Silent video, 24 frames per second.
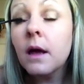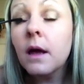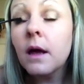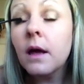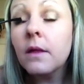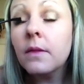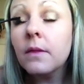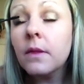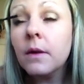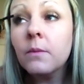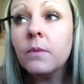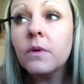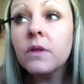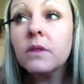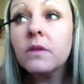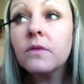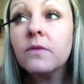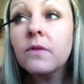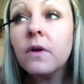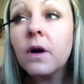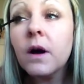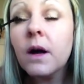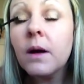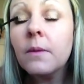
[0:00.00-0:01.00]
And then with the
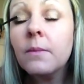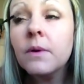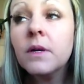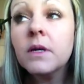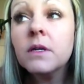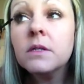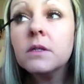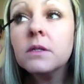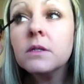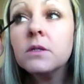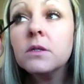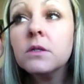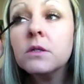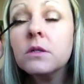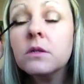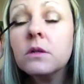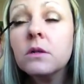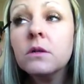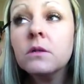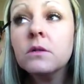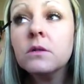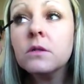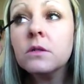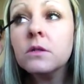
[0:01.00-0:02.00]
fibres, just
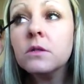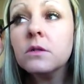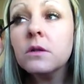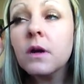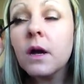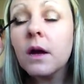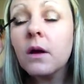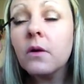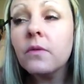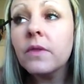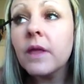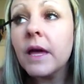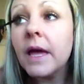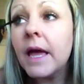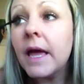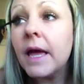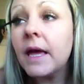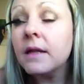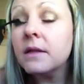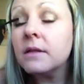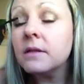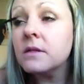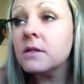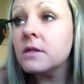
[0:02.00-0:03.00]
concentrate on the
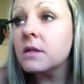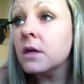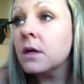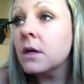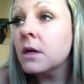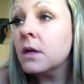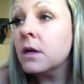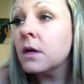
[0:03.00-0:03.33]
ends.